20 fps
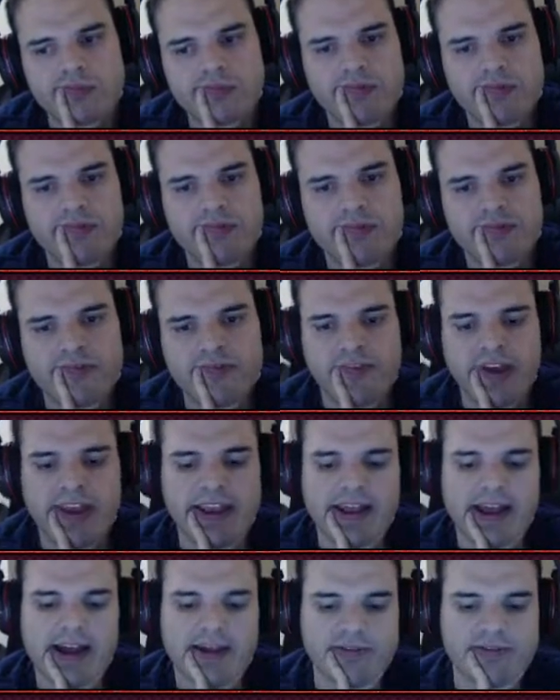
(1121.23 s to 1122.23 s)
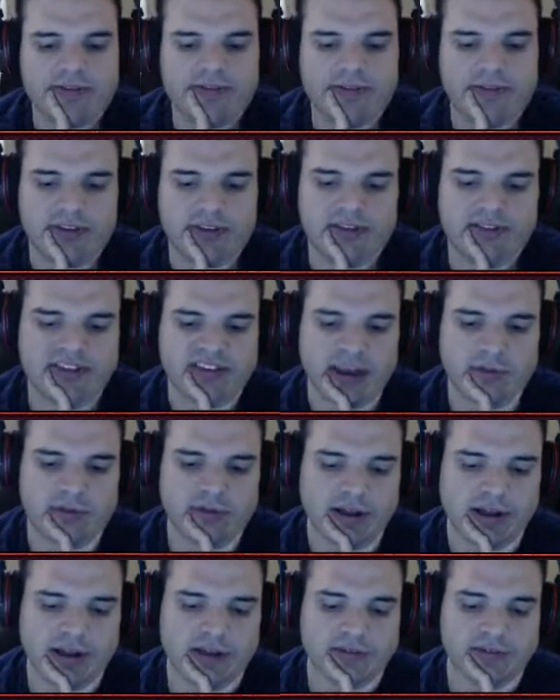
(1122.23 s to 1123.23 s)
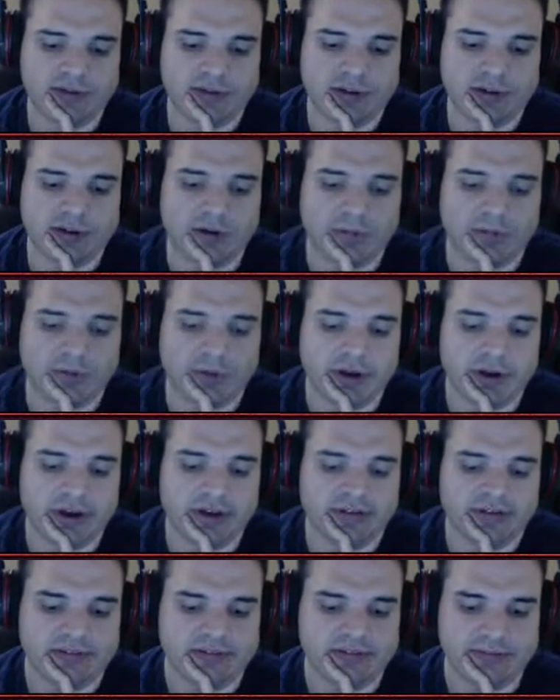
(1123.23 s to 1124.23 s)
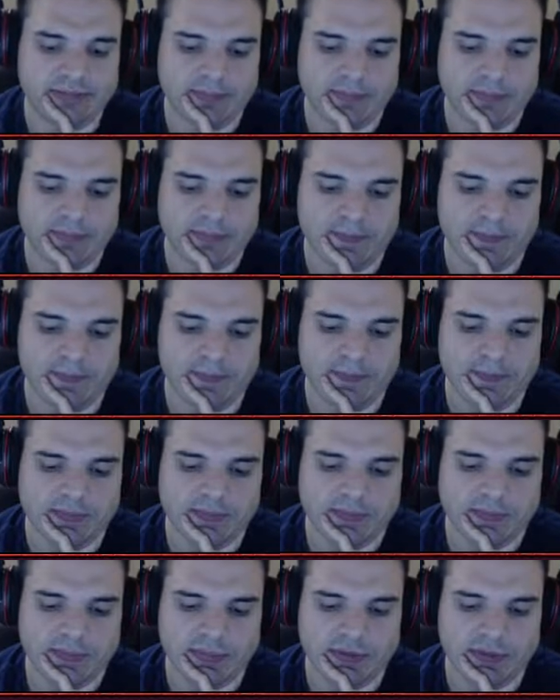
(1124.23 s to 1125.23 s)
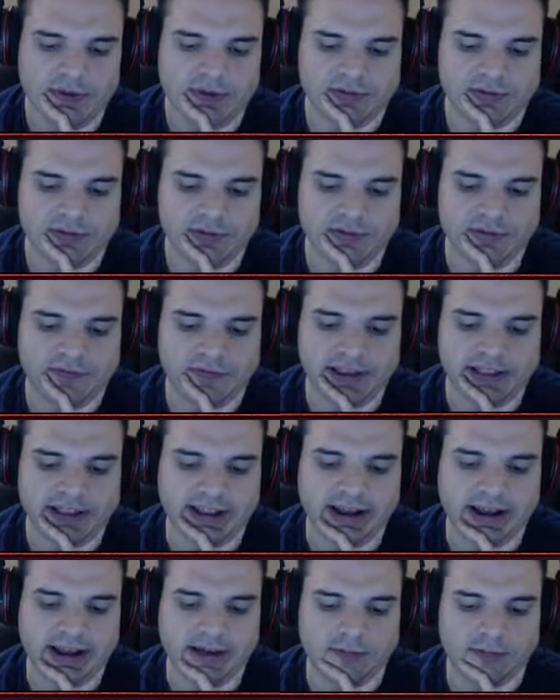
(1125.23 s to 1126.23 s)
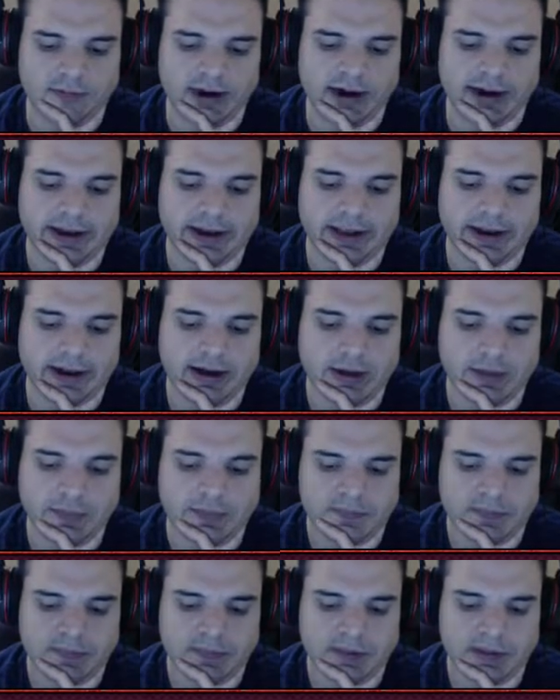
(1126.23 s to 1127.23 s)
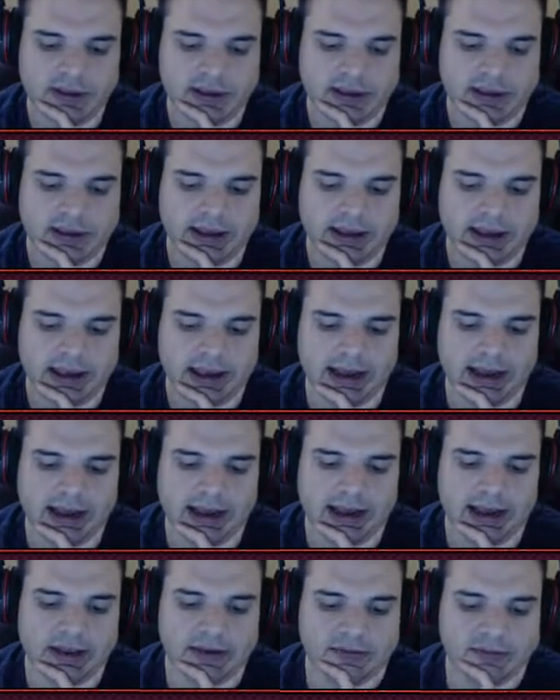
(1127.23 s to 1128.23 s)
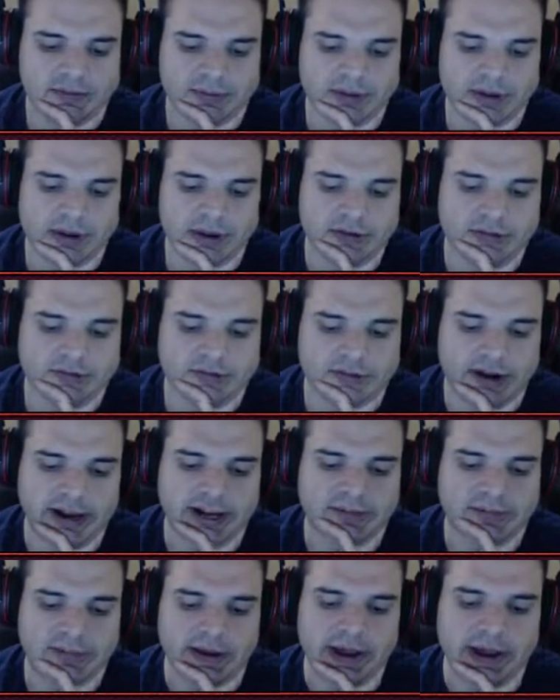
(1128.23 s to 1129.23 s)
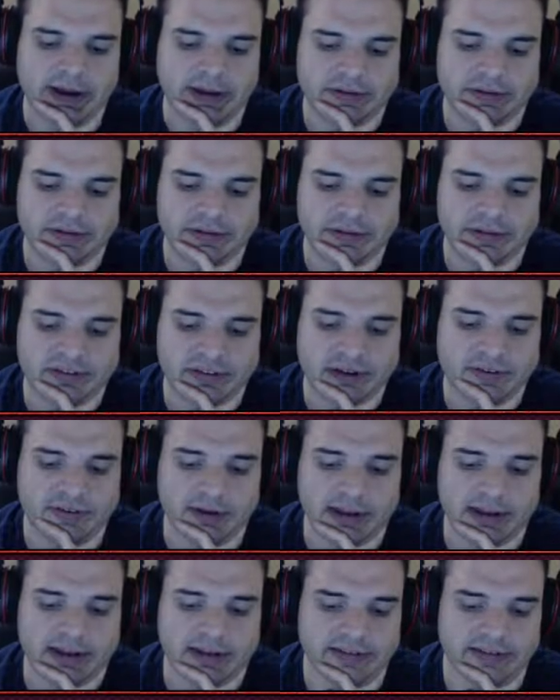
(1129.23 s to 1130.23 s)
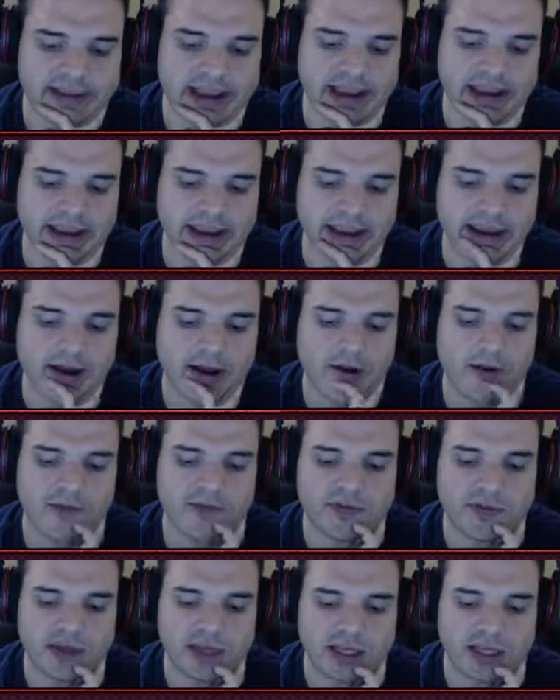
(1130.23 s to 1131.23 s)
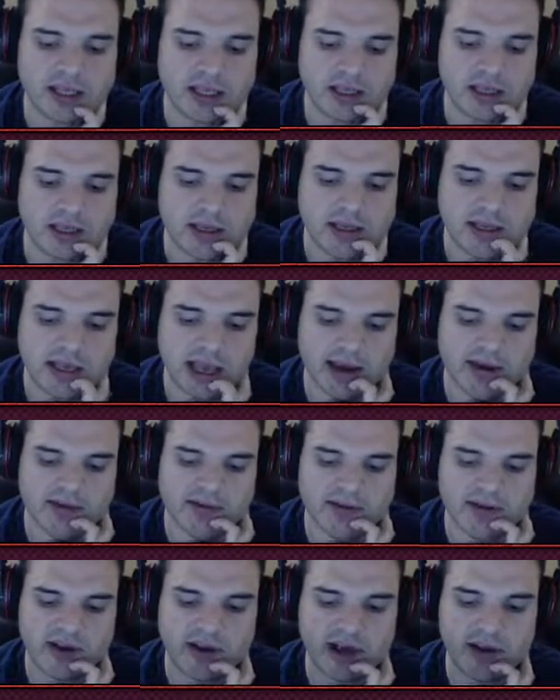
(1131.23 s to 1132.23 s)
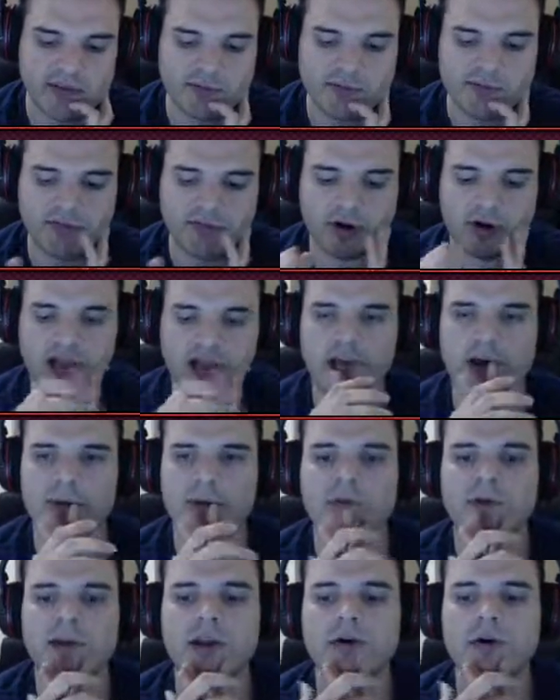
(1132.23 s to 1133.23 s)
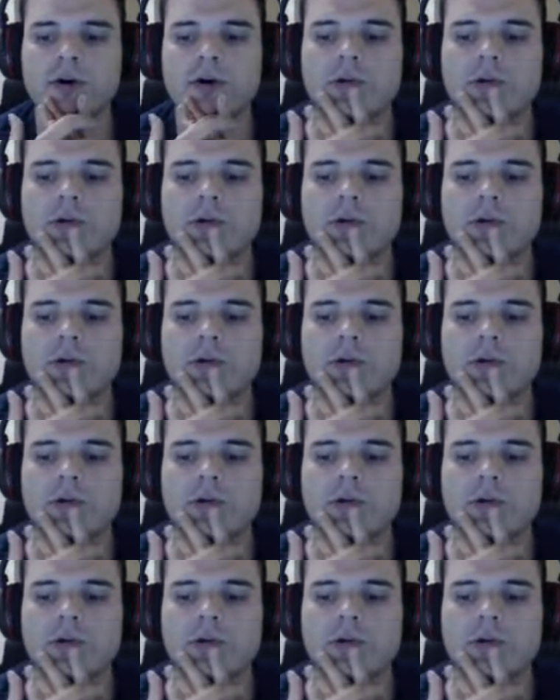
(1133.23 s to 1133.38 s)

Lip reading: fake out the Sableye so it cannot burn us. So we'll fake that out right now. And we're going to Rage Powder to see if we can take care of the Kangaskhan with Rocky Helmet Recoil.